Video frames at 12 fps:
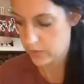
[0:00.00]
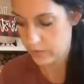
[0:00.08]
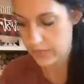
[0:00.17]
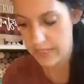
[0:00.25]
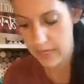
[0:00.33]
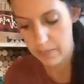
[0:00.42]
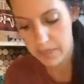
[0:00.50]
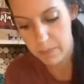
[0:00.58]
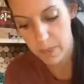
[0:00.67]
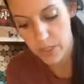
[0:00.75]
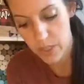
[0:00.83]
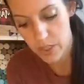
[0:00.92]
Use my same
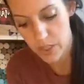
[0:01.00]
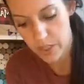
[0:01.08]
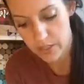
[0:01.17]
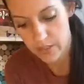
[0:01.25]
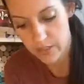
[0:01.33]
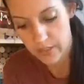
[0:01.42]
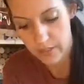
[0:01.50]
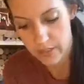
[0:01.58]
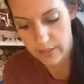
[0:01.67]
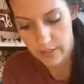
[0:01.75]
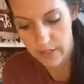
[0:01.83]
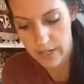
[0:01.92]
sponge,
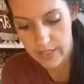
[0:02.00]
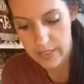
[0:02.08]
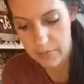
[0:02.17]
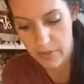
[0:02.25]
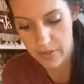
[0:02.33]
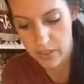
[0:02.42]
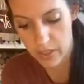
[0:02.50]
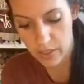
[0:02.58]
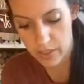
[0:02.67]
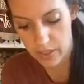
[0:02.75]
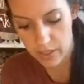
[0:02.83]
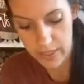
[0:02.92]
get some of the
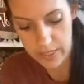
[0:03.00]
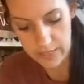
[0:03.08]
darker